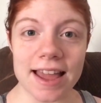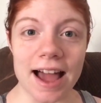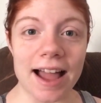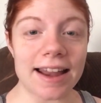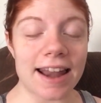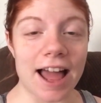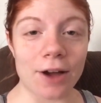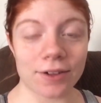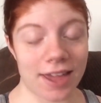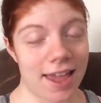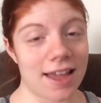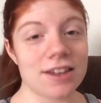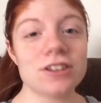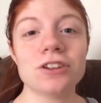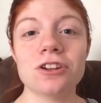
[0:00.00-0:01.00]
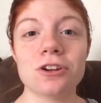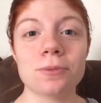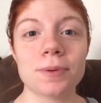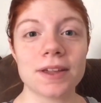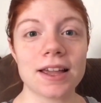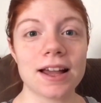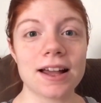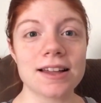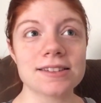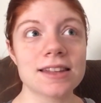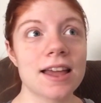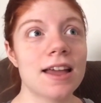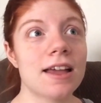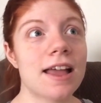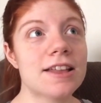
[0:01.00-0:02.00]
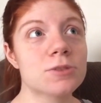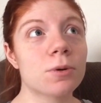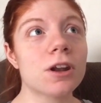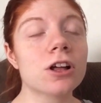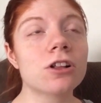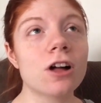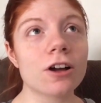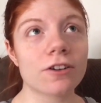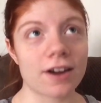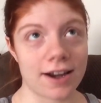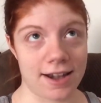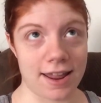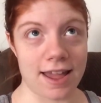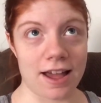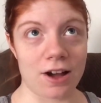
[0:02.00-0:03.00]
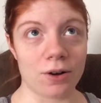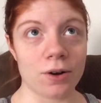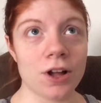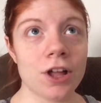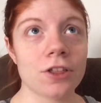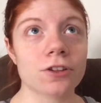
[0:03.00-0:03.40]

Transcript: I now can't do because it's 1 o'clock right now.